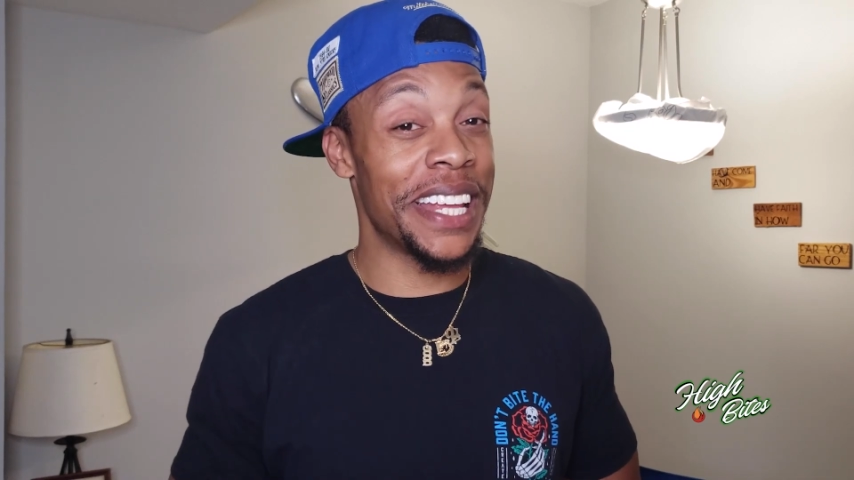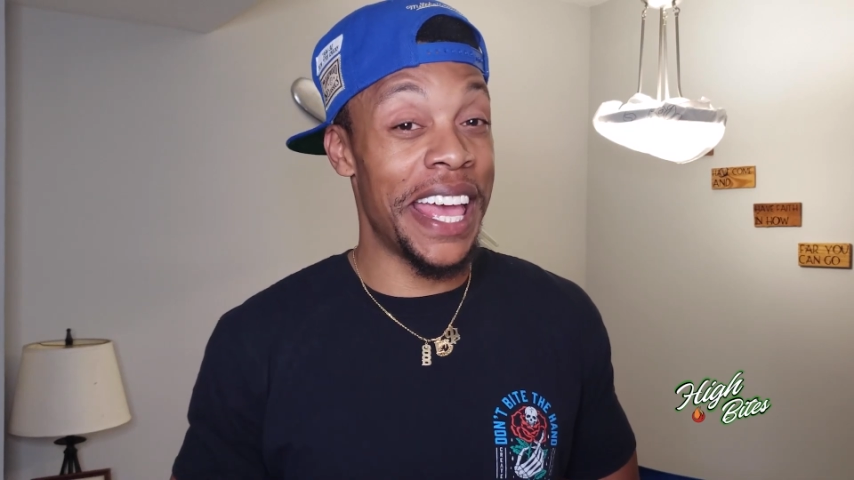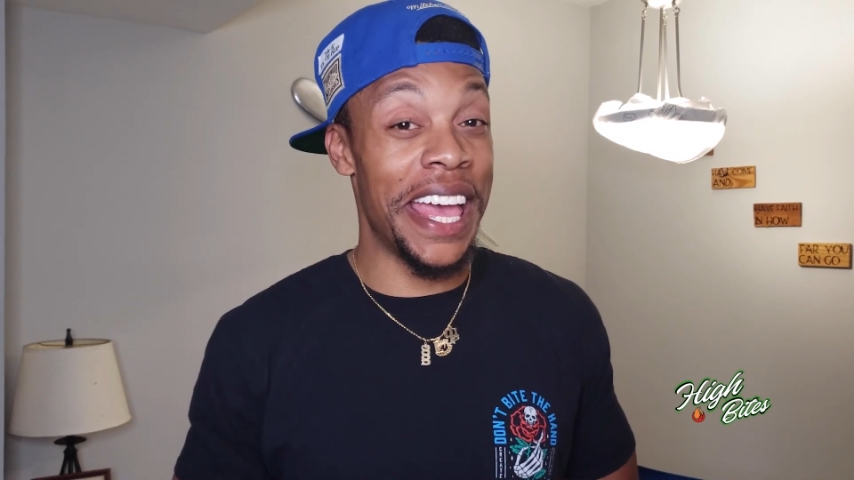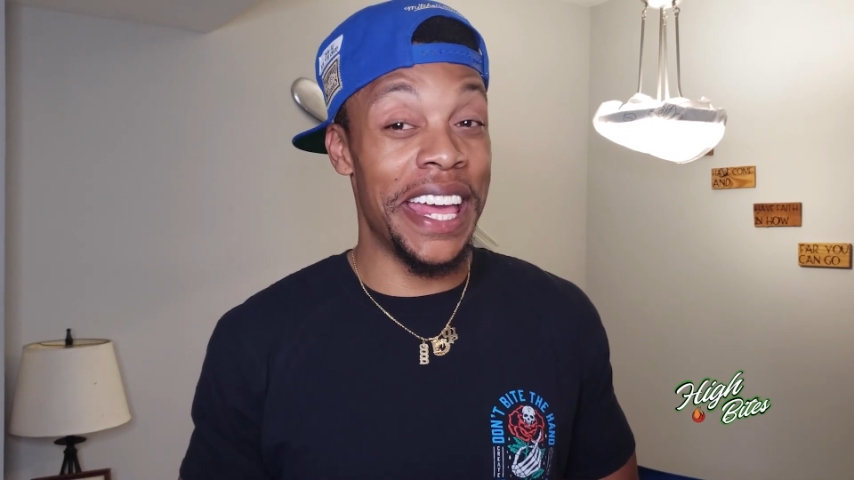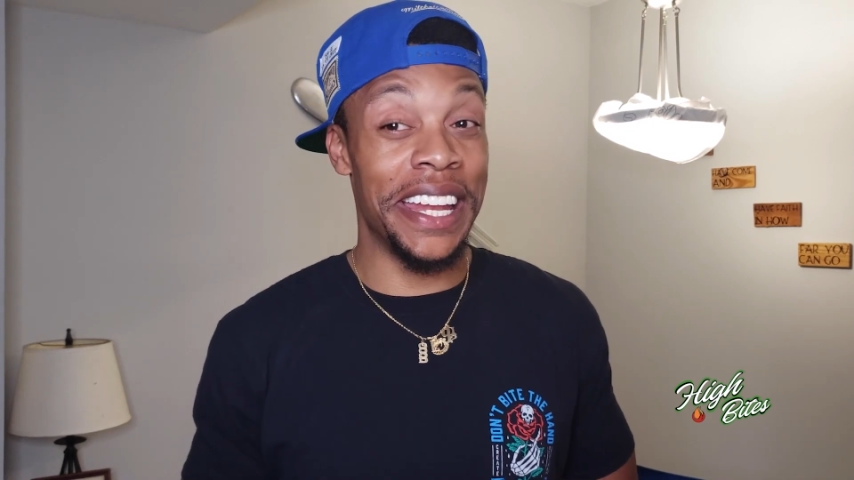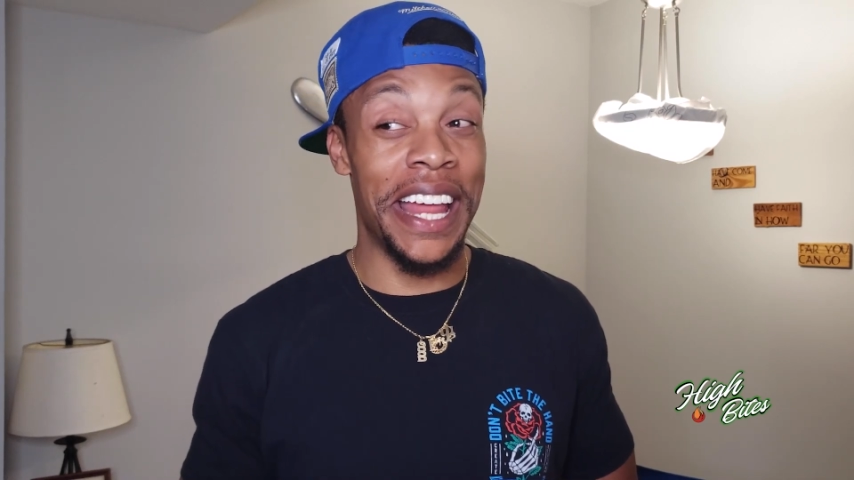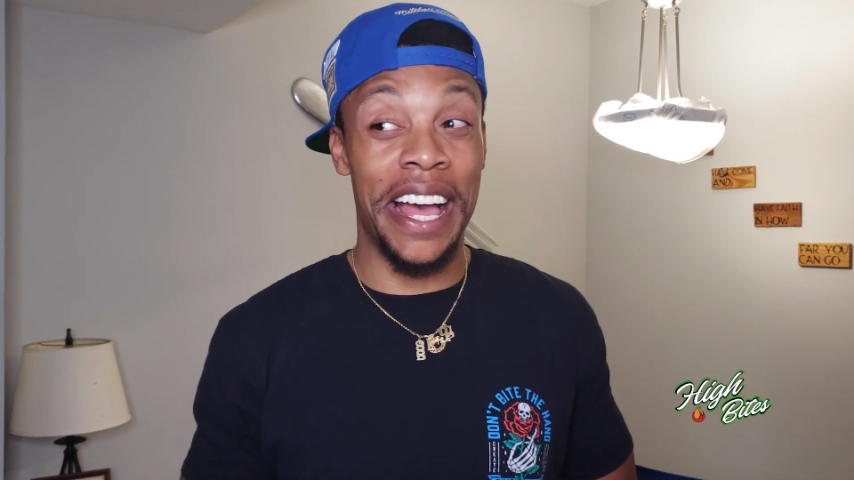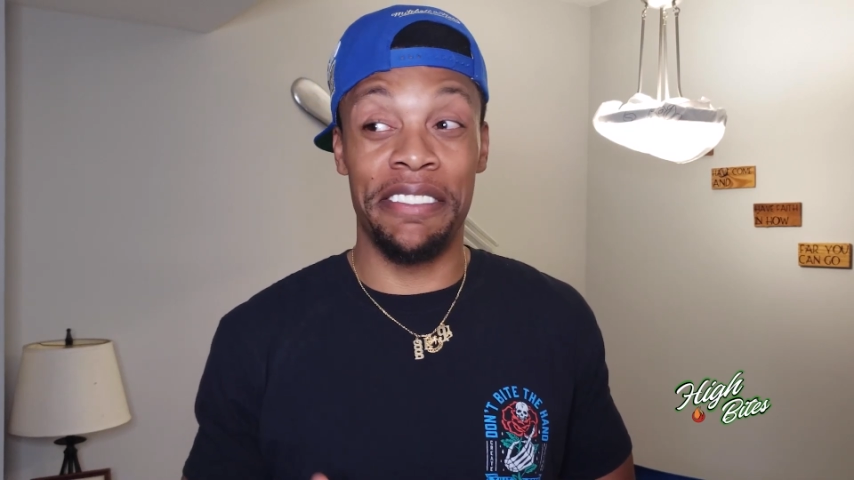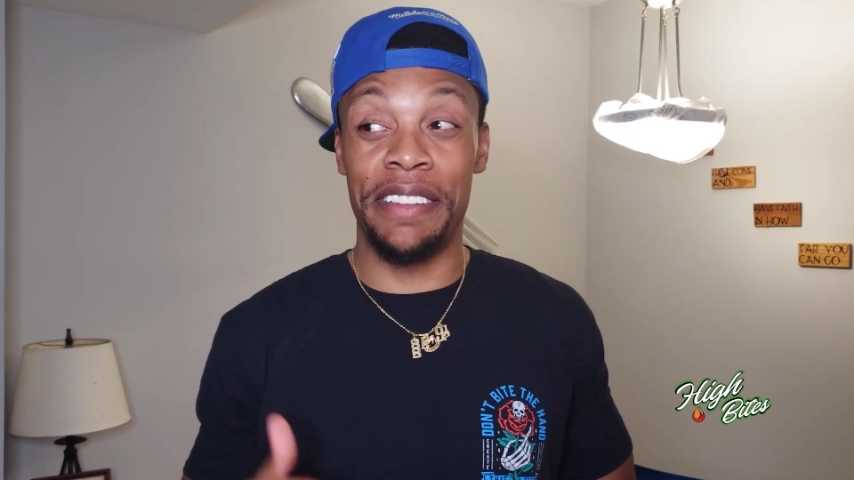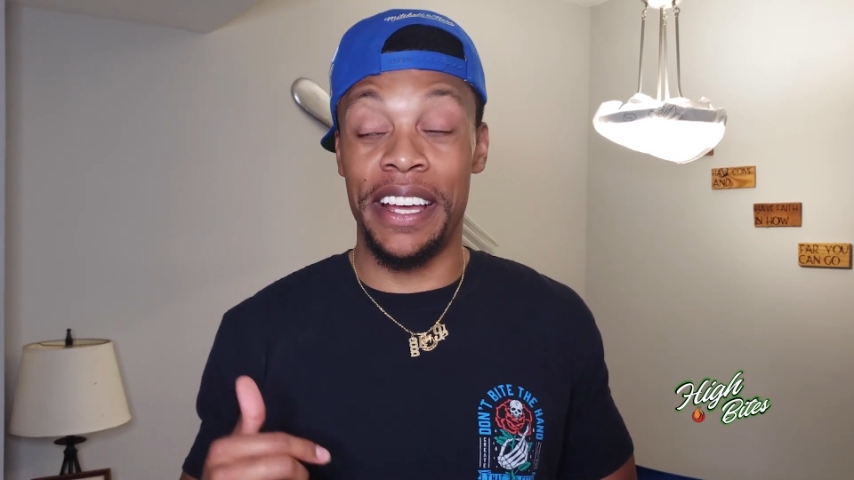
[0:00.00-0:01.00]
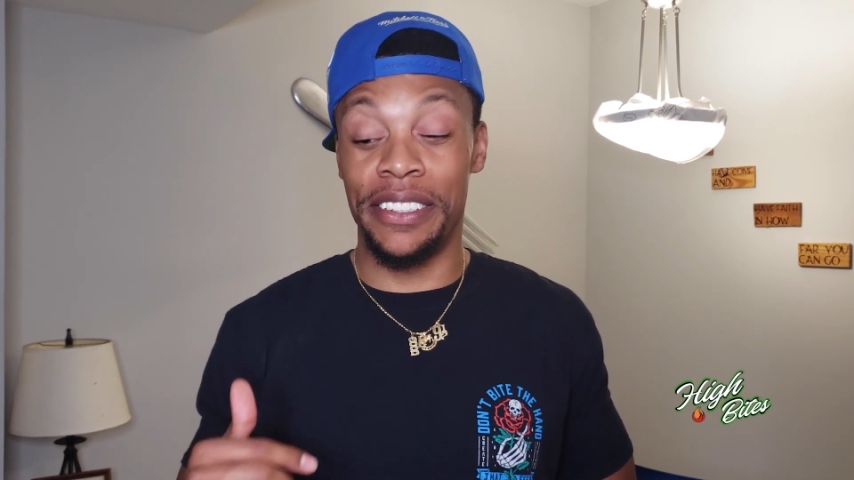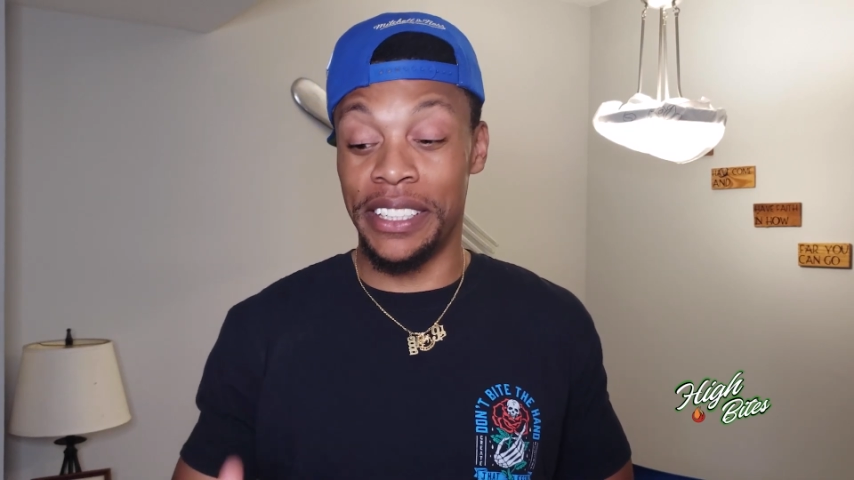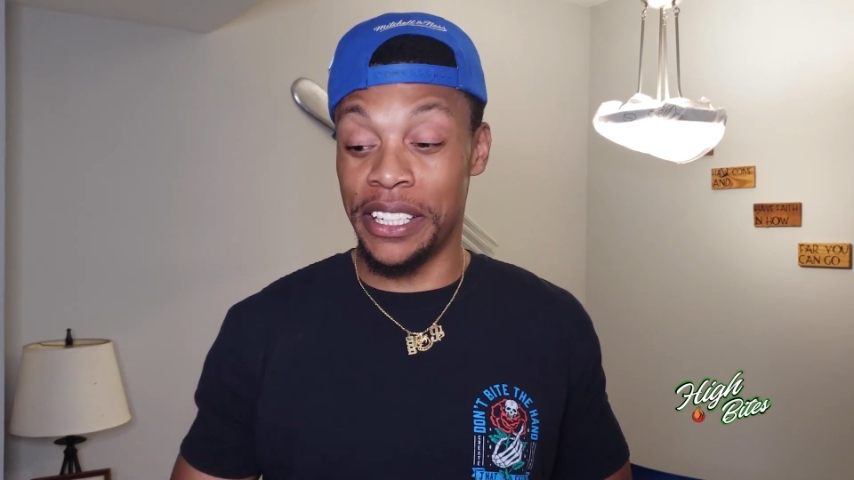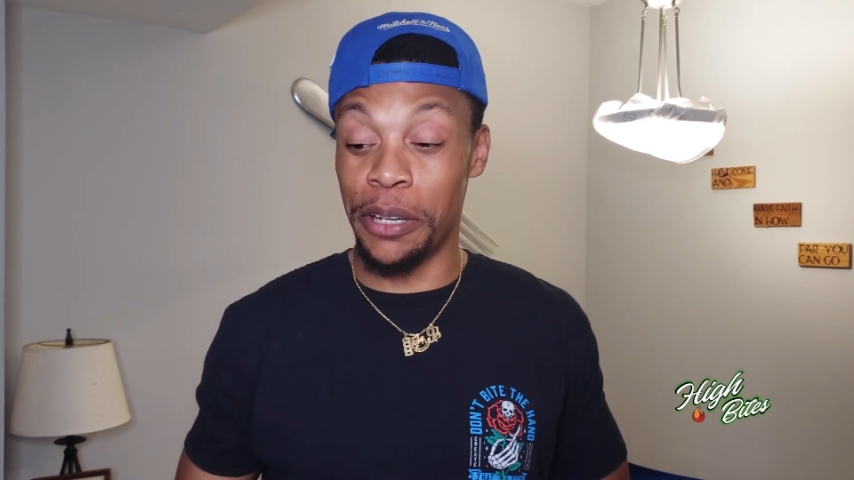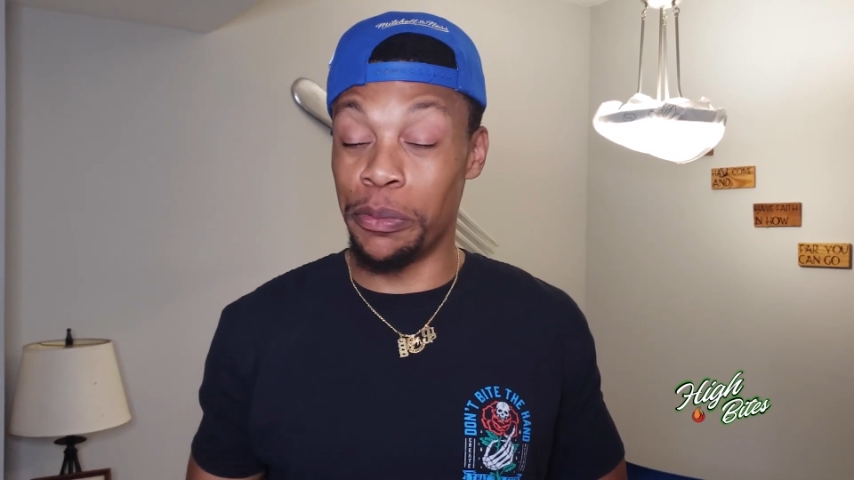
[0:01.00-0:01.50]
and I found a
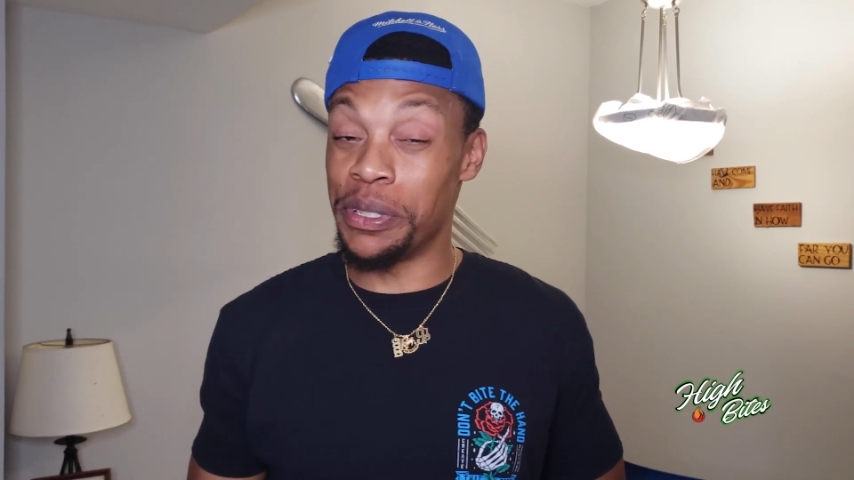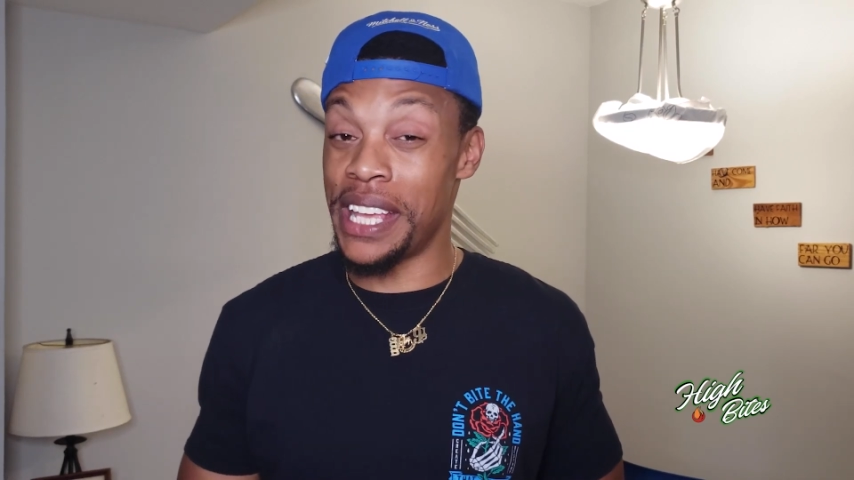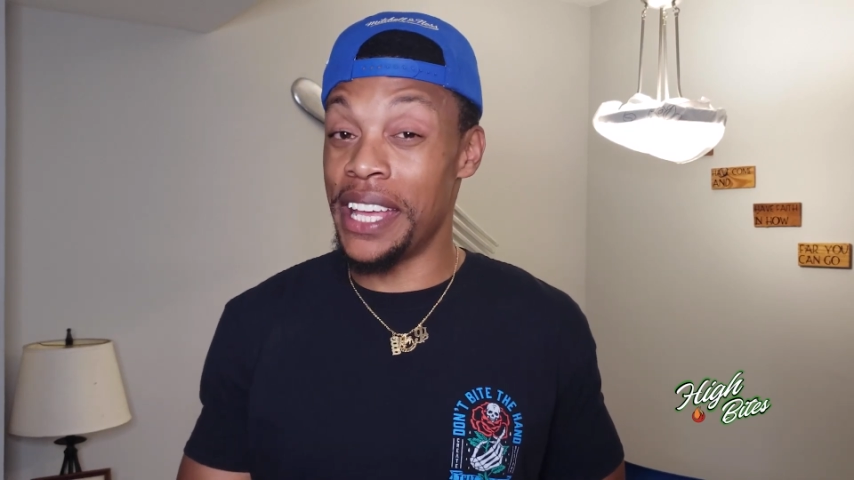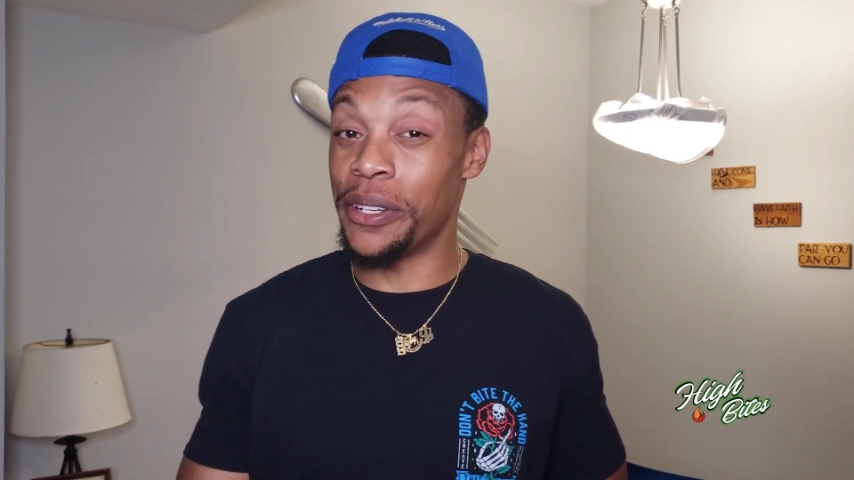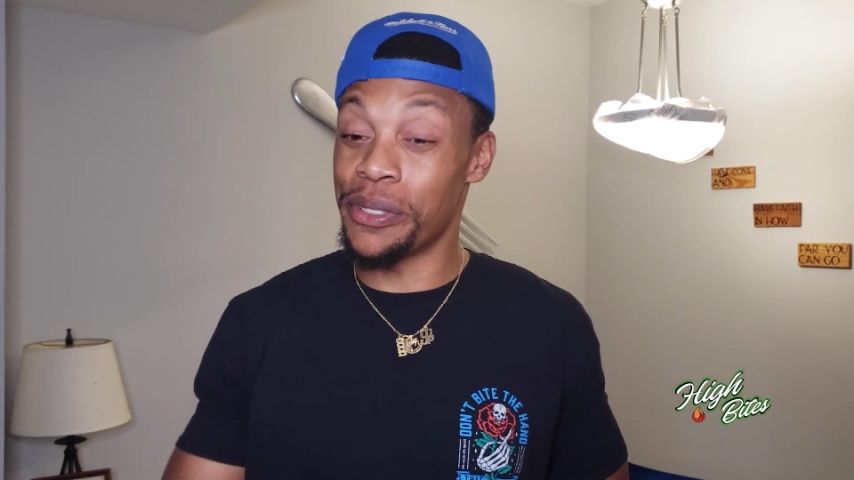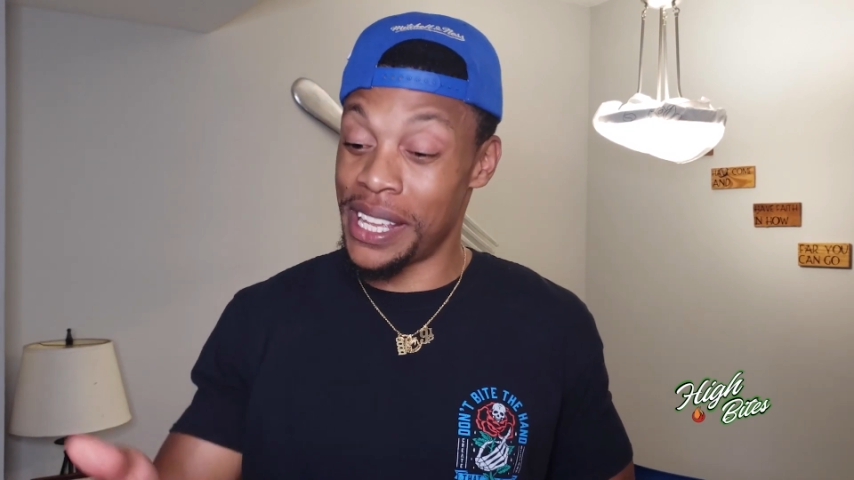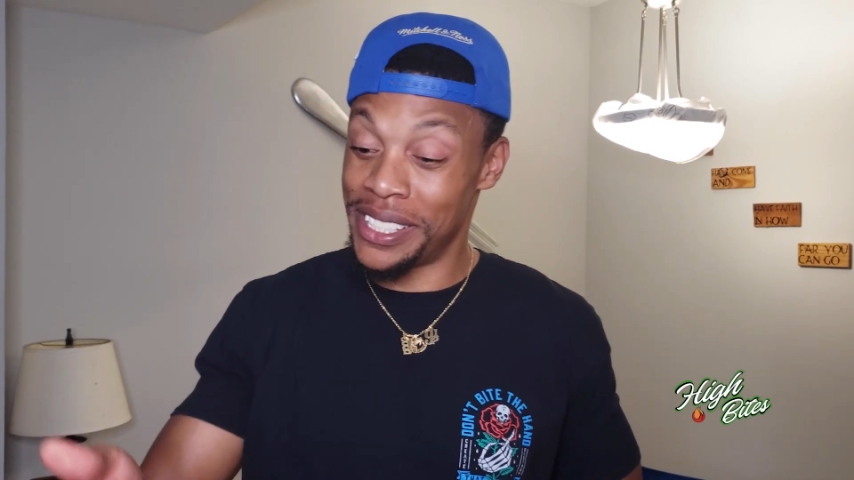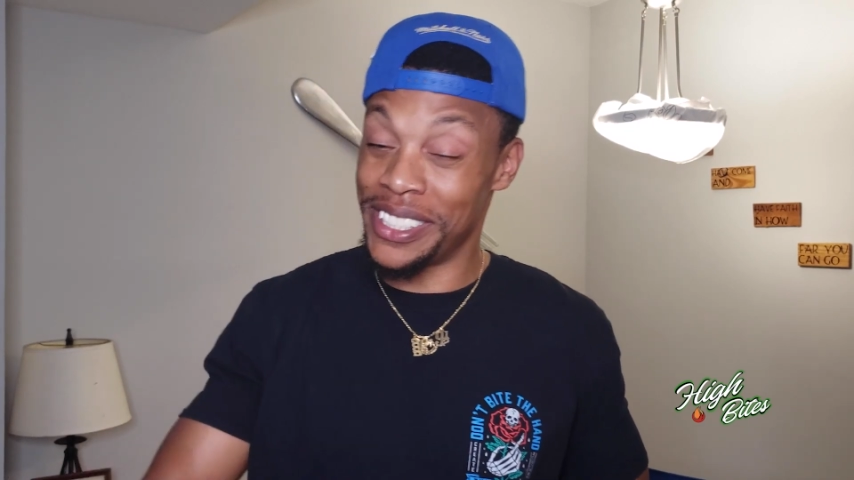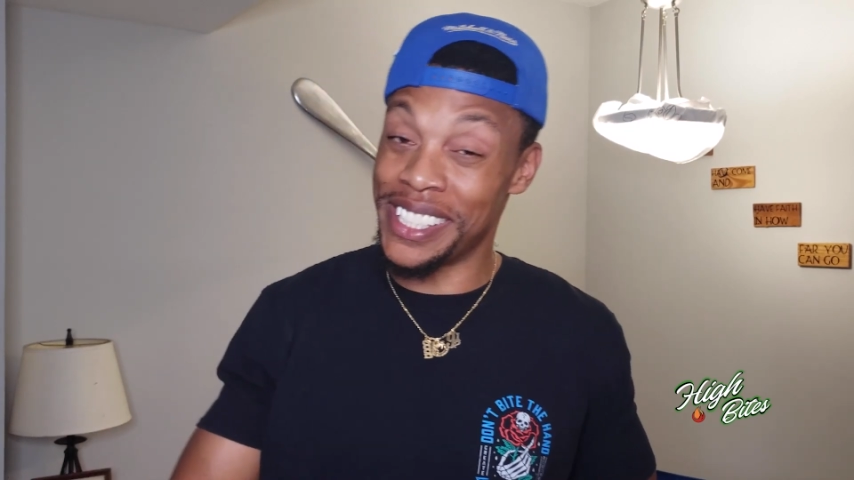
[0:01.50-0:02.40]
couple potatoes, as you can